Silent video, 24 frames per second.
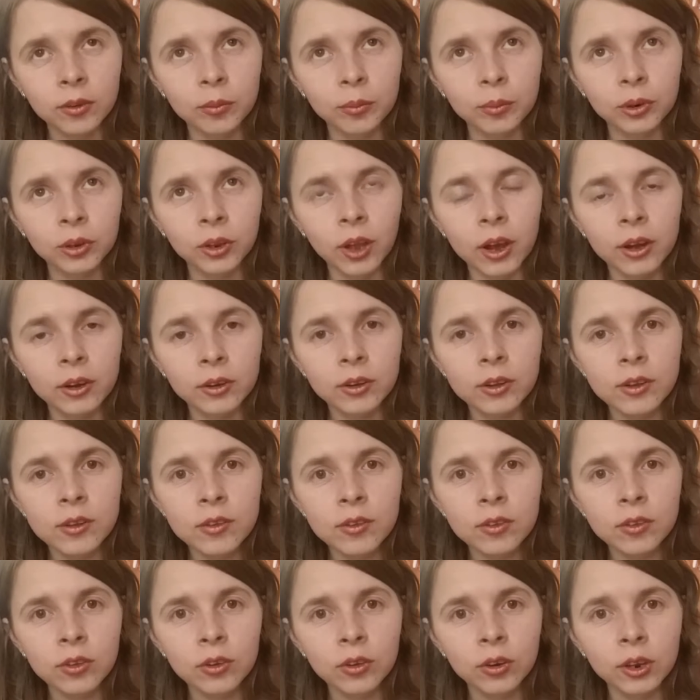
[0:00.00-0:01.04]
Protagonist,
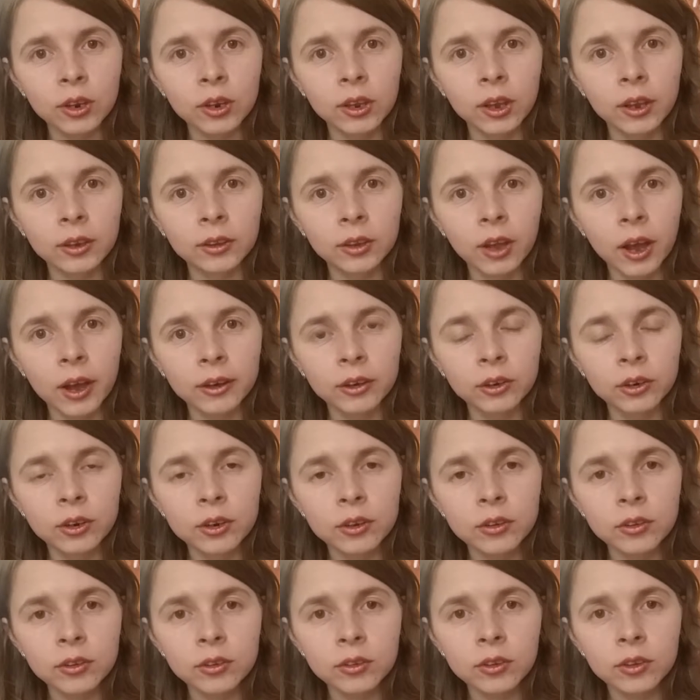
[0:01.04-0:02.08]
you need the
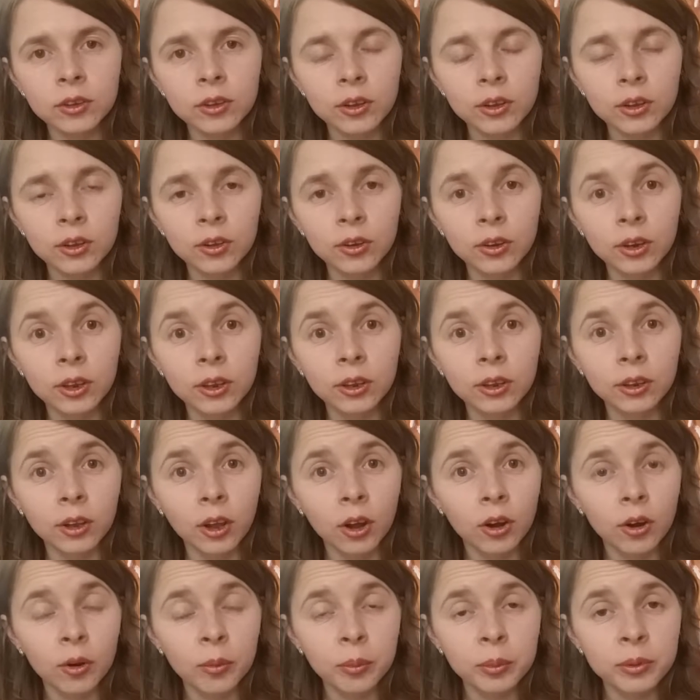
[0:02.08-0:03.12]
antagonist, you need
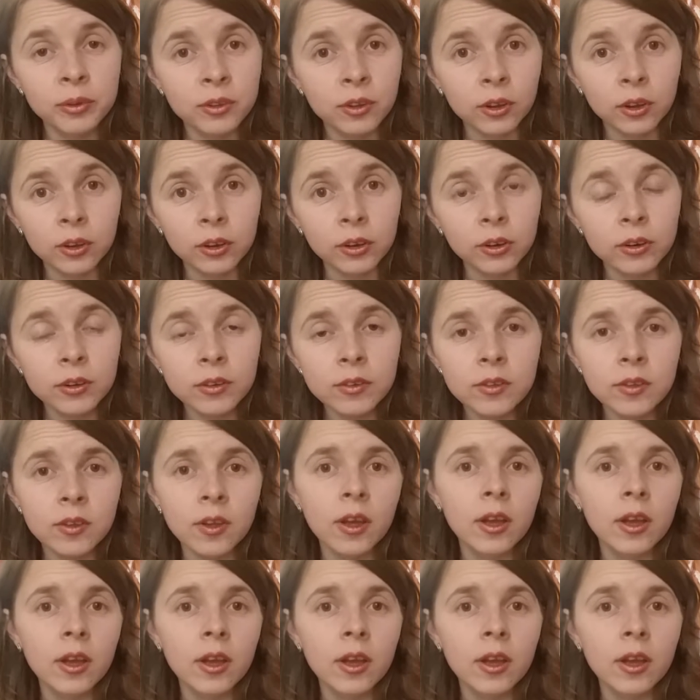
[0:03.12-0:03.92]
obstacles,